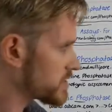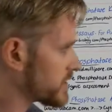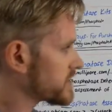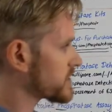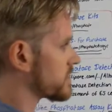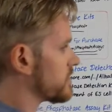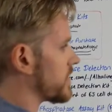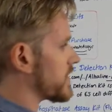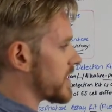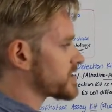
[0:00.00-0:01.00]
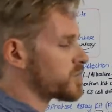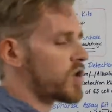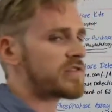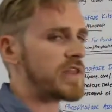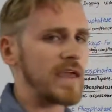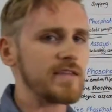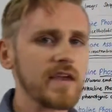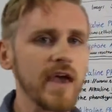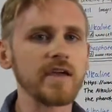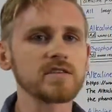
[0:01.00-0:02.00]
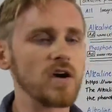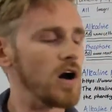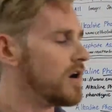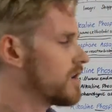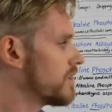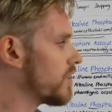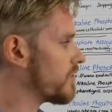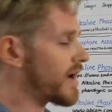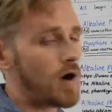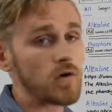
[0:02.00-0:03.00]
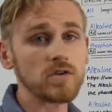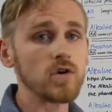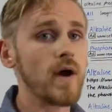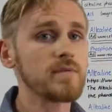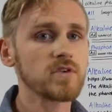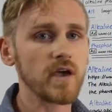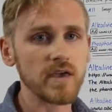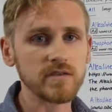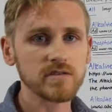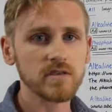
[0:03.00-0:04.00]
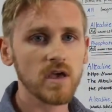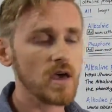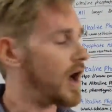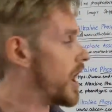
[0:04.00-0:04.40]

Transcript: So this is more of an indicator of how good your website is,